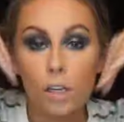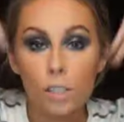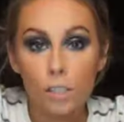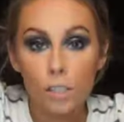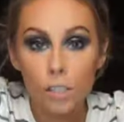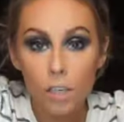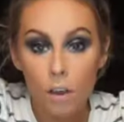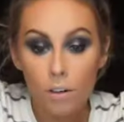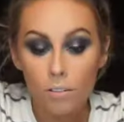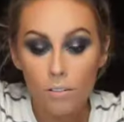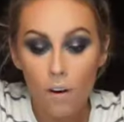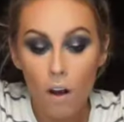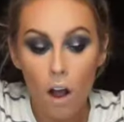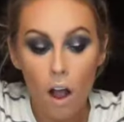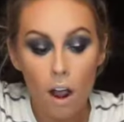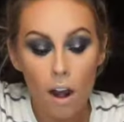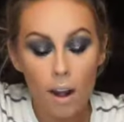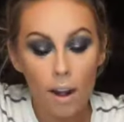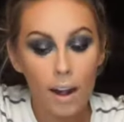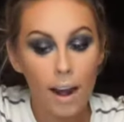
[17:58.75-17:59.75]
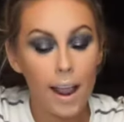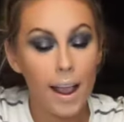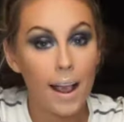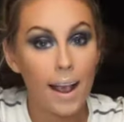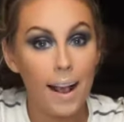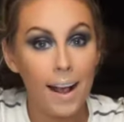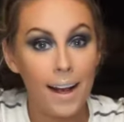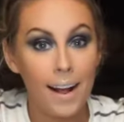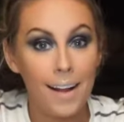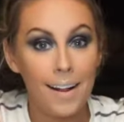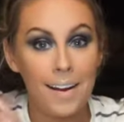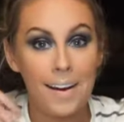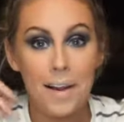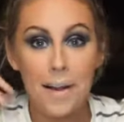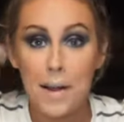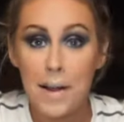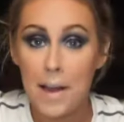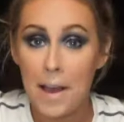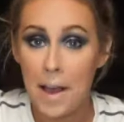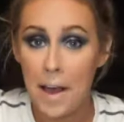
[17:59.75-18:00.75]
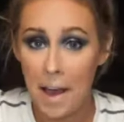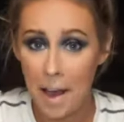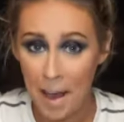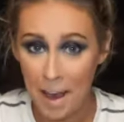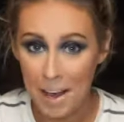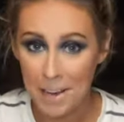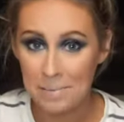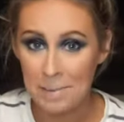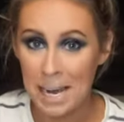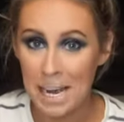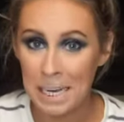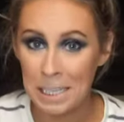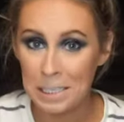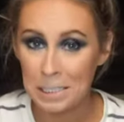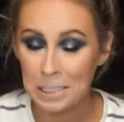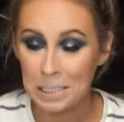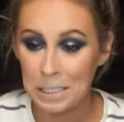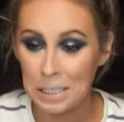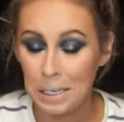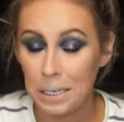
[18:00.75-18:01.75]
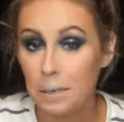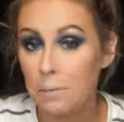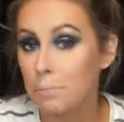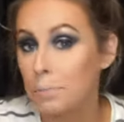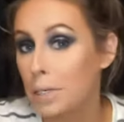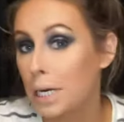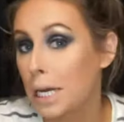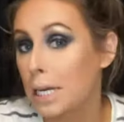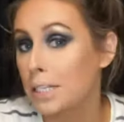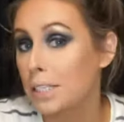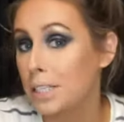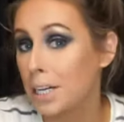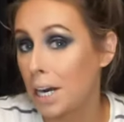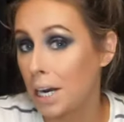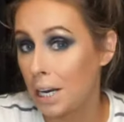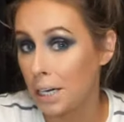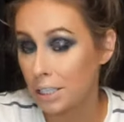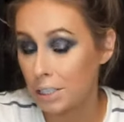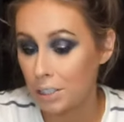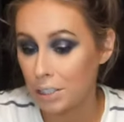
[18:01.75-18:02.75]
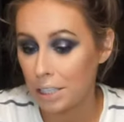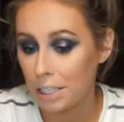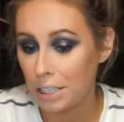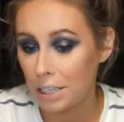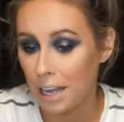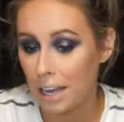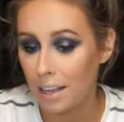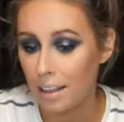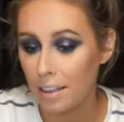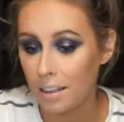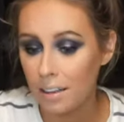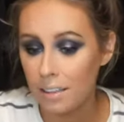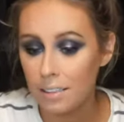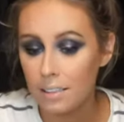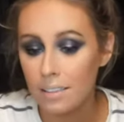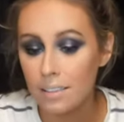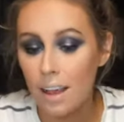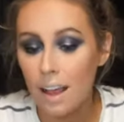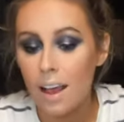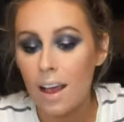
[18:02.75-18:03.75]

so far, and I'm actually impressed. I actually like this.